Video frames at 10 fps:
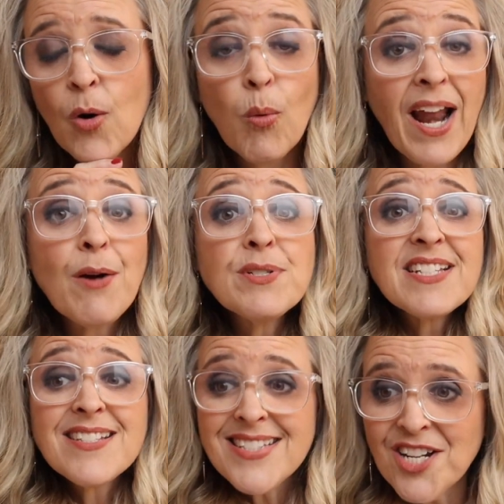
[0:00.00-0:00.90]
What I was
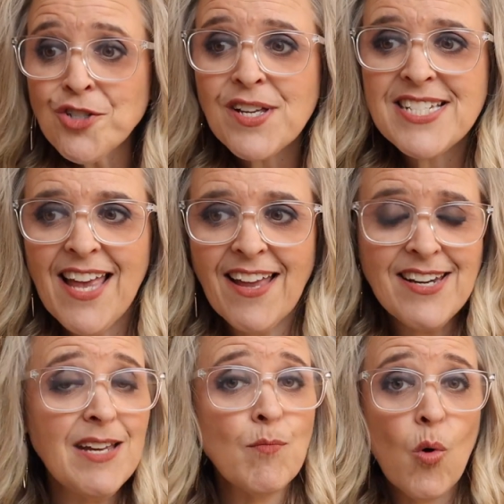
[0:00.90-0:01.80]
essentially
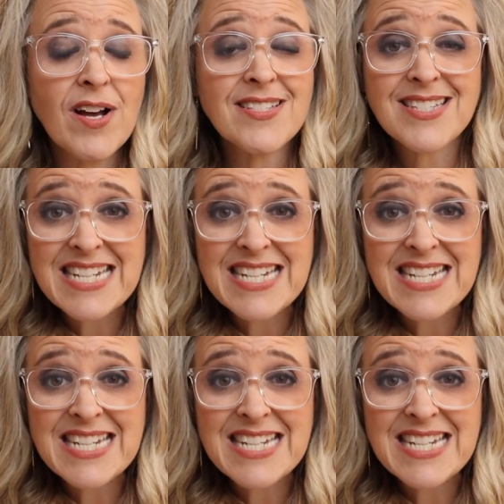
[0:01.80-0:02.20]
telling him was,